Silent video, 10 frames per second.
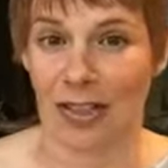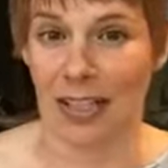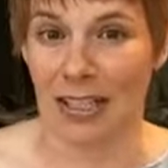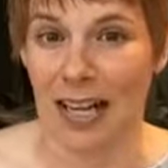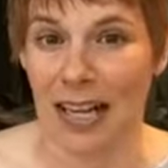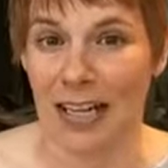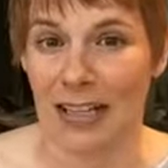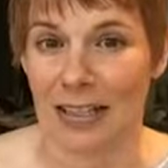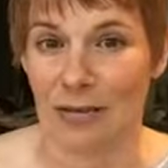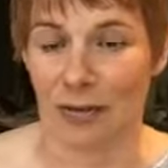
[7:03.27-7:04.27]
lead
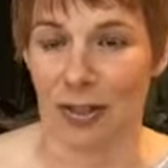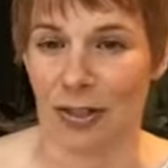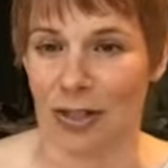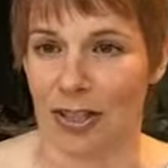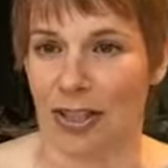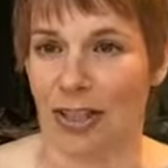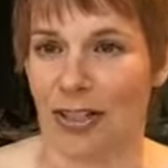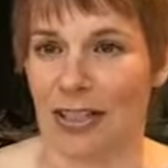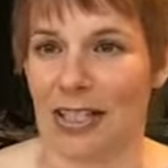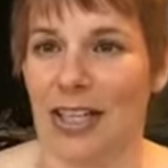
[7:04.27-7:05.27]
hikes where you can just all
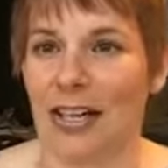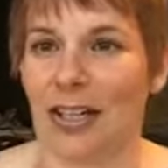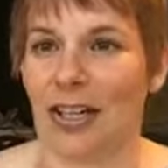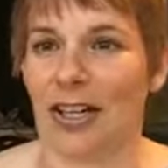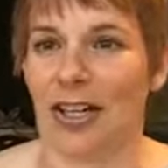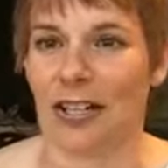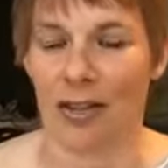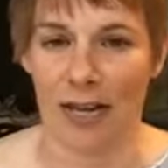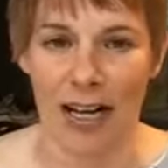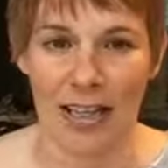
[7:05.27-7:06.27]
get together and
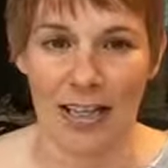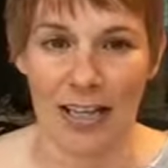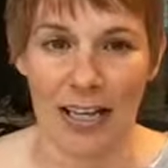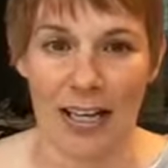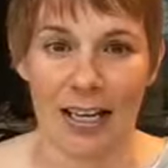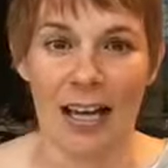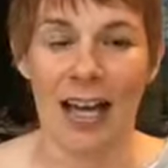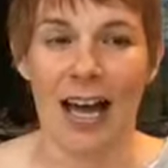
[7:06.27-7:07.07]
go hiking.